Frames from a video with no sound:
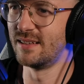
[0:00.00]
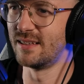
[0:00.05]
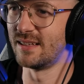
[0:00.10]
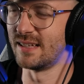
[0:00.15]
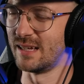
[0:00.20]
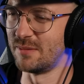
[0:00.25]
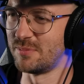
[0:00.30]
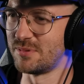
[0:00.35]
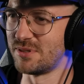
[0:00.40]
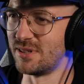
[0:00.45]

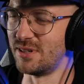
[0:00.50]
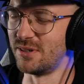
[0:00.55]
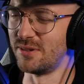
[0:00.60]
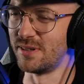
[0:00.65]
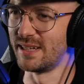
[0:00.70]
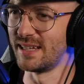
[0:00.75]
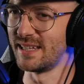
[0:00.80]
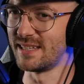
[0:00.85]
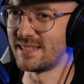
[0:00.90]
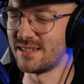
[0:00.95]

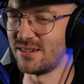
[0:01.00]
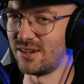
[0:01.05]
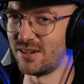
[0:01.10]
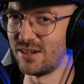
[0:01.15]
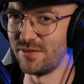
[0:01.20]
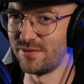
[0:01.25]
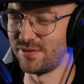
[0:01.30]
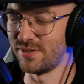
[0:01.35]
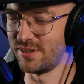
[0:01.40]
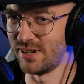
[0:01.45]
Absolutely. It's kind
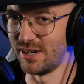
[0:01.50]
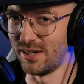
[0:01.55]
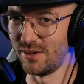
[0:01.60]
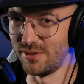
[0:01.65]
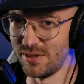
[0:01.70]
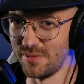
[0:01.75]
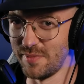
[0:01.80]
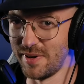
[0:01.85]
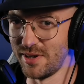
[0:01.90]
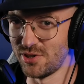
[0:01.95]
of, you know,
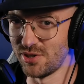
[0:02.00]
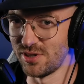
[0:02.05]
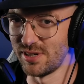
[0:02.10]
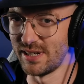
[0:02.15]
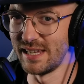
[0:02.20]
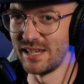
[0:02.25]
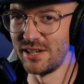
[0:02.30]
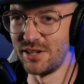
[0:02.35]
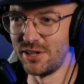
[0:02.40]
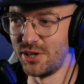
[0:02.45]
you mentioned
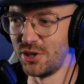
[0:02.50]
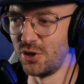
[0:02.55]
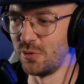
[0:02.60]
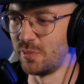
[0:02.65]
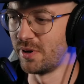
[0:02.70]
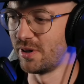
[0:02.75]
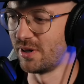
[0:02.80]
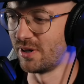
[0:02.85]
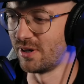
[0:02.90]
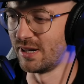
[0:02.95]
Ian
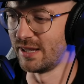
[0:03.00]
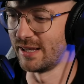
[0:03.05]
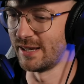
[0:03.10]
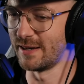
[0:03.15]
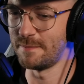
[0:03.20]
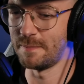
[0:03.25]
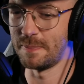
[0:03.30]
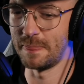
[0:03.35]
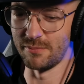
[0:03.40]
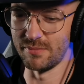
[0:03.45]
Hubert earlier.
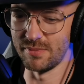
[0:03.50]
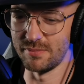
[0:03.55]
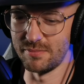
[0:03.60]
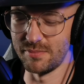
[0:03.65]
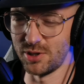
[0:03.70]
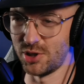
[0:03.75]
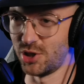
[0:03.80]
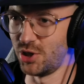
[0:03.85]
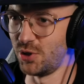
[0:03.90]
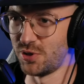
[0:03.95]

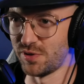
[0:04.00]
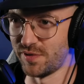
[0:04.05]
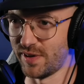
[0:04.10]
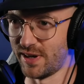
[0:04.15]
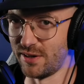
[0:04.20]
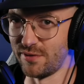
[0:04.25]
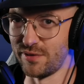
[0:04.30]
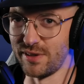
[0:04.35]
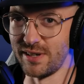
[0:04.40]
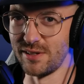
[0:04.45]
Huge
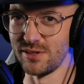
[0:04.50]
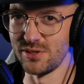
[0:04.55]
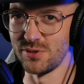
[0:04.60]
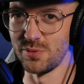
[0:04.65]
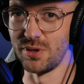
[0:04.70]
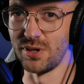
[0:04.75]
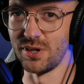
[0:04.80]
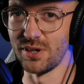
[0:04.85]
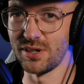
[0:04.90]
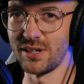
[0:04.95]
fan of Ian's
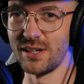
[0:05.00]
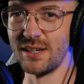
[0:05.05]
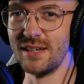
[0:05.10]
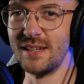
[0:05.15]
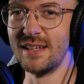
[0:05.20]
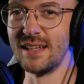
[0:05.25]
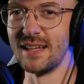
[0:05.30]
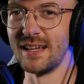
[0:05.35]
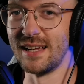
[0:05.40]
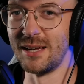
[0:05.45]
work
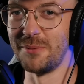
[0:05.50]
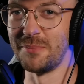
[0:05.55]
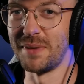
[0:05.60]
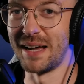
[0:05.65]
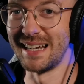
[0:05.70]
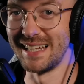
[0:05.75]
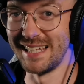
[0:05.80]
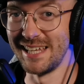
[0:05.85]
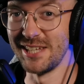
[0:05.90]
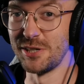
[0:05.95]

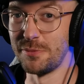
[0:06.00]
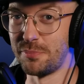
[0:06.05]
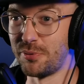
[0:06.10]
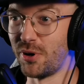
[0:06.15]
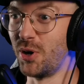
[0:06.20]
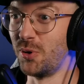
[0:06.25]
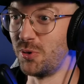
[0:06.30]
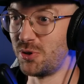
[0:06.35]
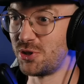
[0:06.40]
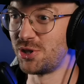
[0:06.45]
and his
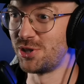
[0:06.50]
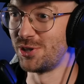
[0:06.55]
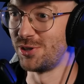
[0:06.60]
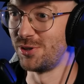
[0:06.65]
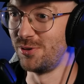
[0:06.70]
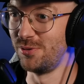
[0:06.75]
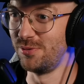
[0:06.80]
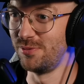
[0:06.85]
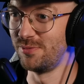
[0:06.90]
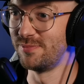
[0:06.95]
approach
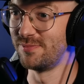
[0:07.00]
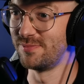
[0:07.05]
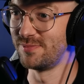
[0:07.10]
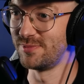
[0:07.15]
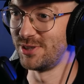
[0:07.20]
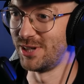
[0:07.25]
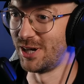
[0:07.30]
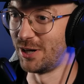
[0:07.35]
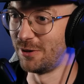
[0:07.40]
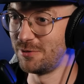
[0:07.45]
to,
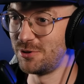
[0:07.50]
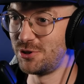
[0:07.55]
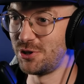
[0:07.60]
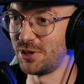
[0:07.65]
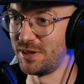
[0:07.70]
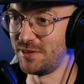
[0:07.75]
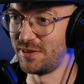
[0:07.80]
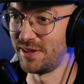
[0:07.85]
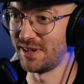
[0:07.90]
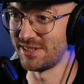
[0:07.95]
you know,
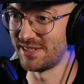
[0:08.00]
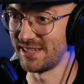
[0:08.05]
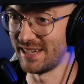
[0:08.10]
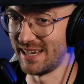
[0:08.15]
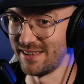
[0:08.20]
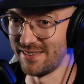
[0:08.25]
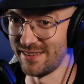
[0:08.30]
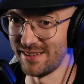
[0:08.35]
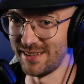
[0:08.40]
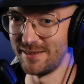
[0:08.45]
chucking things
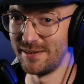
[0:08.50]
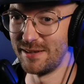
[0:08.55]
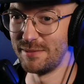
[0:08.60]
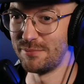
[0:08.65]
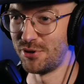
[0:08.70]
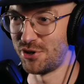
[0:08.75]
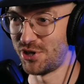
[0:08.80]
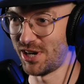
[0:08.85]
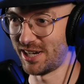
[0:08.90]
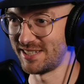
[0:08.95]
together,
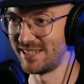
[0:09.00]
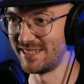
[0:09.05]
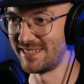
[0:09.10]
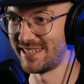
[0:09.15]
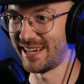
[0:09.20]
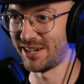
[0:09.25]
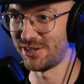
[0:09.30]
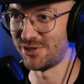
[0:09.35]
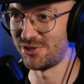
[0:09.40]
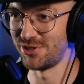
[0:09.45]
projecting
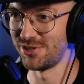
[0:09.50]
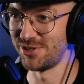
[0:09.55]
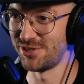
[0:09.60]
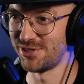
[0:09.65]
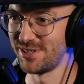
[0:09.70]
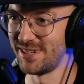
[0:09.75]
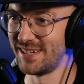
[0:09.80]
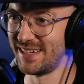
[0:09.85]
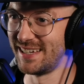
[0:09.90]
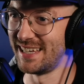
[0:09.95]

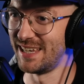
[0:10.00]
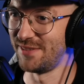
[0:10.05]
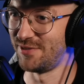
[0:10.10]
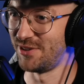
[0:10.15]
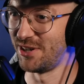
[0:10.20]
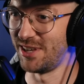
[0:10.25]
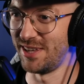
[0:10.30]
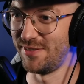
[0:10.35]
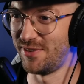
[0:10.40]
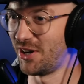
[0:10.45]
textures. If
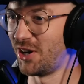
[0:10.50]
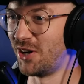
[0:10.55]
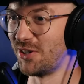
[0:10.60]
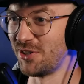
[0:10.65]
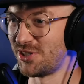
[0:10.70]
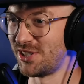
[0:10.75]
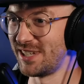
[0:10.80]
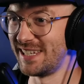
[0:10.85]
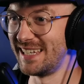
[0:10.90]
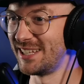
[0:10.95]
you can't
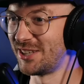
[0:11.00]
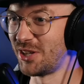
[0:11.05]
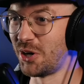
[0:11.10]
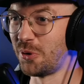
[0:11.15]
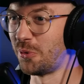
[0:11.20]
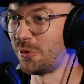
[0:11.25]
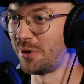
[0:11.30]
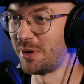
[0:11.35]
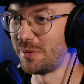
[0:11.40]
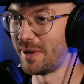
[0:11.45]
see it,
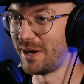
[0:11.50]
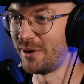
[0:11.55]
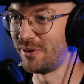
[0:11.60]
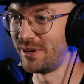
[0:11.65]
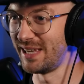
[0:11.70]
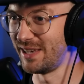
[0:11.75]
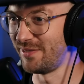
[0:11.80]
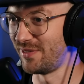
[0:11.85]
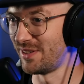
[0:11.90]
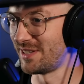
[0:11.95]
don't worry about
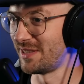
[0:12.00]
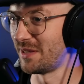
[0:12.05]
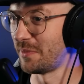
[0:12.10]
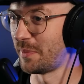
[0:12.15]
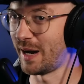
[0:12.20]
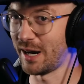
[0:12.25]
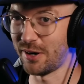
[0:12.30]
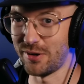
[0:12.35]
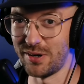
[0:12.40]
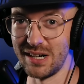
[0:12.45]
it. If it's in the
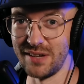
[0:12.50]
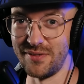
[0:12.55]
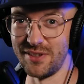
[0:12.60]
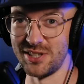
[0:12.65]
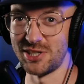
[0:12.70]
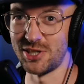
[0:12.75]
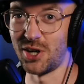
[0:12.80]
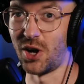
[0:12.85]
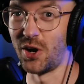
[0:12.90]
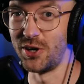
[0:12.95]
background, if
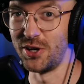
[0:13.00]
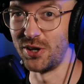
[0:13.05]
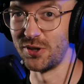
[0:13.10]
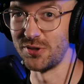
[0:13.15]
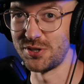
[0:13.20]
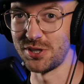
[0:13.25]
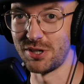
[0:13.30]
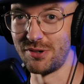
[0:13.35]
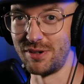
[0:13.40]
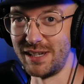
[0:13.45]
it's tiny on
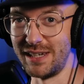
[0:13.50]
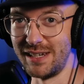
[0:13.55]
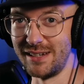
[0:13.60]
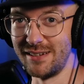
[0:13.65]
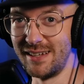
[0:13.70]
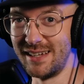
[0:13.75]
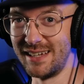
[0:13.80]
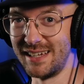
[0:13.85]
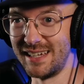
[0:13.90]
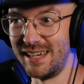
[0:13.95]
screen,
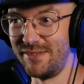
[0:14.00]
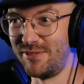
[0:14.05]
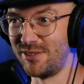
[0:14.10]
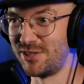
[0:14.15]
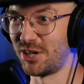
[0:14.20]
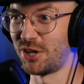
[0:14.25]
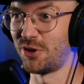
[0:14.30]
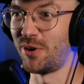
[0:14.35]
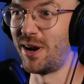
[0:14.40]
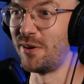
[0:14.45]
if it's
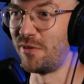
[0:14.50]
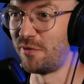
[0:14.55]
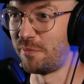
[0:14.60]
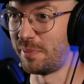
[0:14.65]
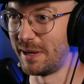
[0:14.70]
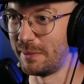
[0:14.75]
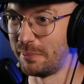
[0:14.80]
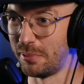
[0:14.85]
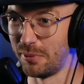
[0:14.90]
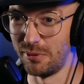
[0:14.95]
a crowd of
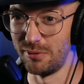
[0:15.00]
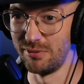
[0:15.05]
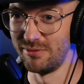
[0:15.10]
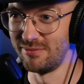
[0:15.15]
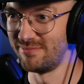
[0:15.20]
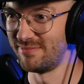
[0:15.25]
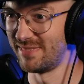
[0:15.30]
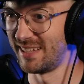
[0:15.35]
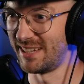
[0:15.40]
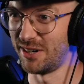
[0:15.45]
people,
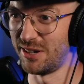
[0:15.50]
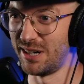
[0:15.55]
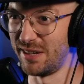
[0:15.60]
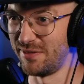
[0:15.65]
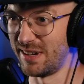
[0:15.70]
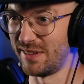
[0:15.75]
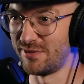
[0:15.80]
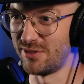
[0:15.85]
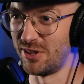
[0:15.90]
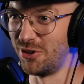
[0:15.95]
they don't
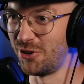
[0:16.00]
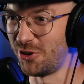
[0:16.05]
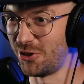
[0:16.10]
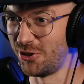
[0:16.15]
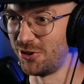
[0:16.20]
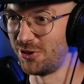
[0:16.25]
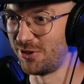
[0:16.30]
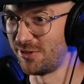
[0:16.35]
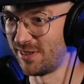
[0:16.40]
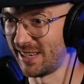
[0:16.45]
even have to look
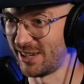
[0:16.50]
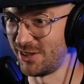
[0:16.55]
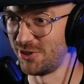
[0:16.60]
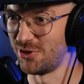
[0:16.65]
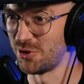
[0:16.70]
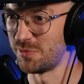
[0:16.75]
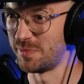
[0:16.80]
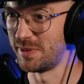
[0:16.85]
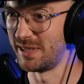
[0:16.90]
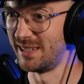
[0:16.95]
good. They can
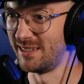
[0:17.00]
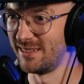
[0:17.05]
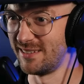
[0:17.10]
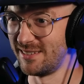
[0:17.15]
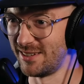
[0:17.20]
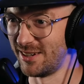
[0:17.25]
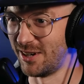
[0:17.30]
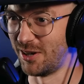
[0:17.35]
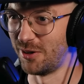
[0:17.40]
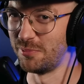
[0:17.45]
just be,
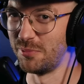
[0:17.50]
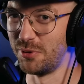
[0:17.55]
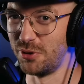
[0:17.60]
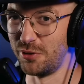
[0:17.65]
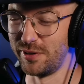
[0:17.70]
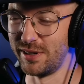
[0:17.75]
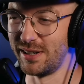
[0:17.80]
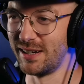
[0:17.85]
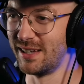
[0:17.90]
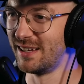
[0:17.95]
you know,
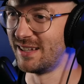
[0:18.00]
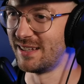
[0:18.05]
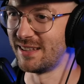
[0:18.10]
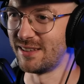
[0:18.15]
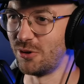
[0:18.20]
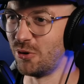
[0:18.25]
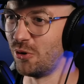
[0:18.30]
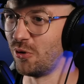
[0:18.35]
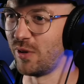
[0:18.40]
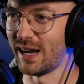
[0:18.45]
moving.
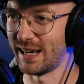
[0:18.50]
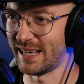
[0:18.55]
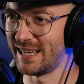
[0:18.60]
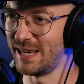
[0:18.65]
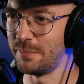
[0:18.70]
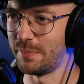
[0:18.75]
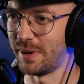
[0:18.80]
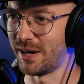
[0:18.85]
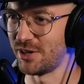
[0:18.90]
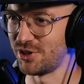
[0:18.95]
All that
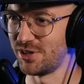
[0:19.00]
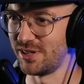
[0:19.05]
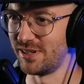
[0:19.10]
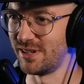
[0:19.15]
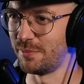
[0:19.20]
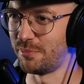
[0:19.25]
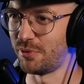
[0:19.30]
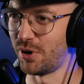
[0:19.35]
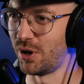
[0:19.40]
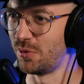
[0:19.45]
kit bashing
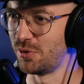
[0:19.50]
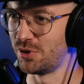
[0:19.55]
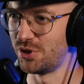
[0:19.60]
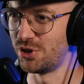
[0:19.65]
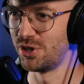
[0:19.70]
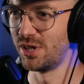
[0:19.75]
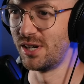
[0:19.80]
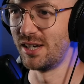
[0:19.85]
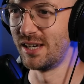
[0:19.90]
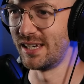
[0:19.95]

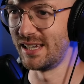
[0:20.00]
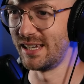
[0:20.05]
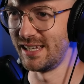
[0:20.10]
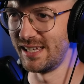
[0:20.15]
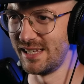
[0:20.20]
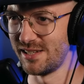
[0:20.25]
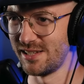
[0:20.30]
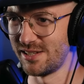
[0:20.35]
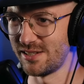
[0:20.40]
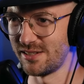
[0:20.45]
approach
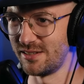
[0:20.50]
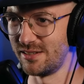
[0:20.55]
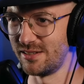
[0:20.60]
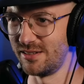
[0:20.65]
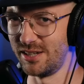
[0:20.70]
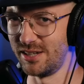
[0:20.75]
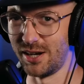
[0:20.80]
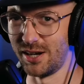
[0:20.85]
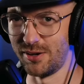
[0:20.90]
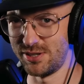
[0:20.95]
is,
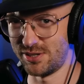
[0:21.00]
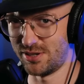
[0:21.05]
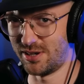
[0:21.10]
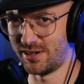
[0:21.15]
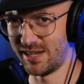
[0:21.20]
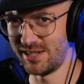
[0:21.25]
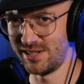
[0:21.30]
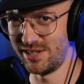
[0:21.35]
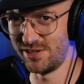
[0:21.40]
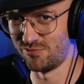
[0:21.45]
you know, I
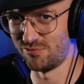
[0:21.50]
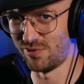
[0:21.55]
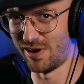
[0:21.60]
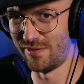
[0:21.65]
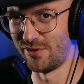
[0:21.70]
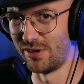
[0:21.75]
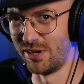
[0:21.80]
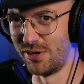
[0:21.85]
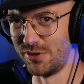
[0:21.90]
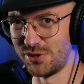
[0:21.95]
guess it's
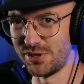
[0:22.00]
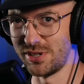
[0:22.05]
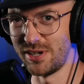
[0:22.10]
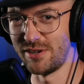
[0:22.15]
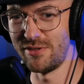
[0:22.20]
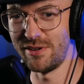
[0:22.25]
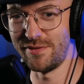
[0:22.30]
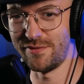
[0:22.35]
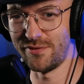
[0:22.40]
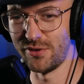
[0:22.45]

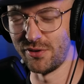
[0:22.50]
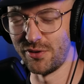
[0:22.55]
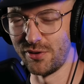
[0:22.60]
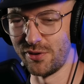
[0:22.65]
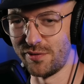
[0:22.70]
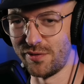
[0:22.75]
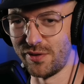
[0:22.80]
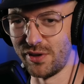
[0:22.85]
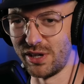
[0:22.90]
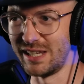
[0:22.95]
revolutionary for
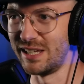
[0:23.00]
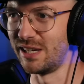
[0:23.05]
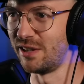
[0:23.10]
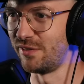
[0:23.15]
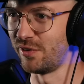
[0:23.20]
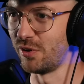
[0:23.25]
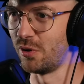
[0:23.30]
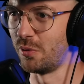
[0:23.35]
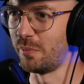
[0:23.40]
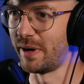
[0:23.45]
indie
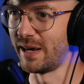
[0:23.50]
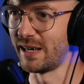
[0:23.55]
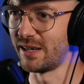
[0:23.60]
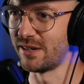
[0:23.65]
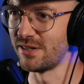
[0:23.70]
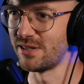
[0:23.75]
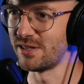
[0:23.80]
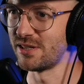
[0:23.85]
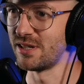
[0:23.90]
filmmakers.